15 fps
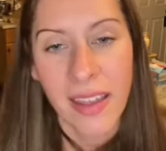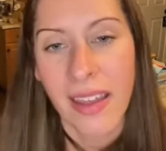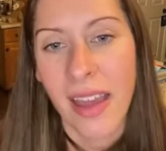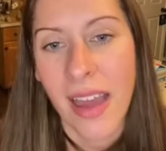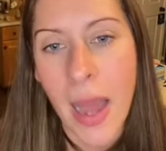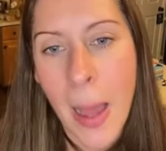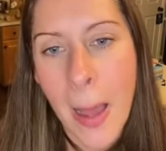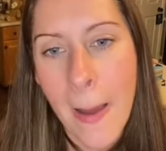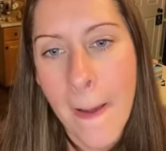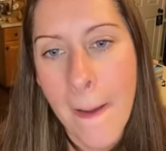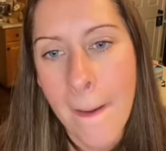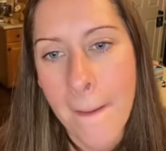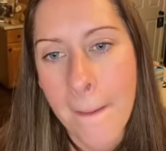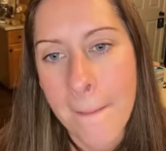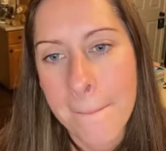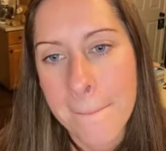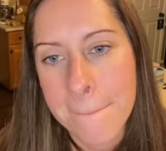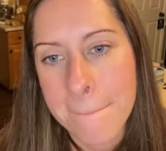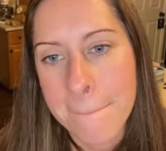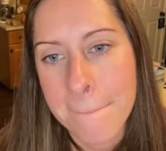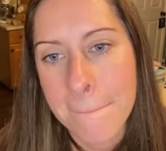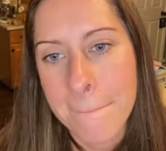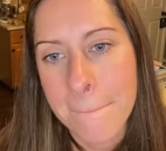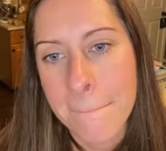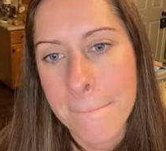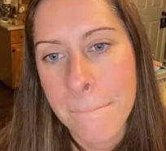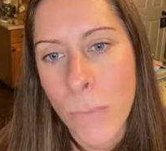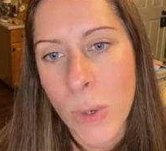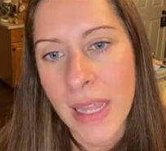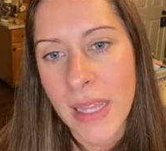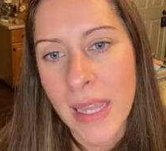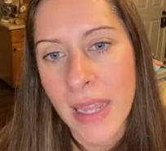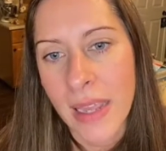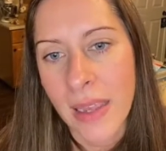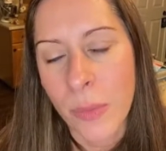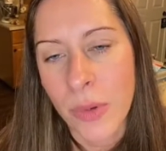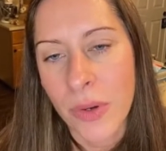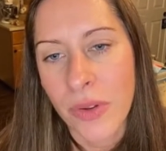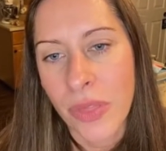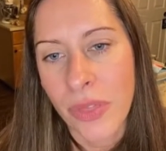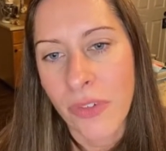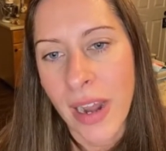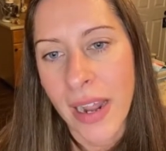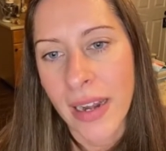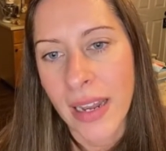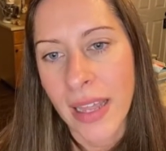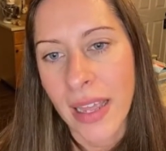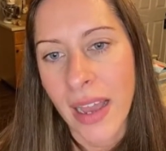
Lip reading: When they were threatening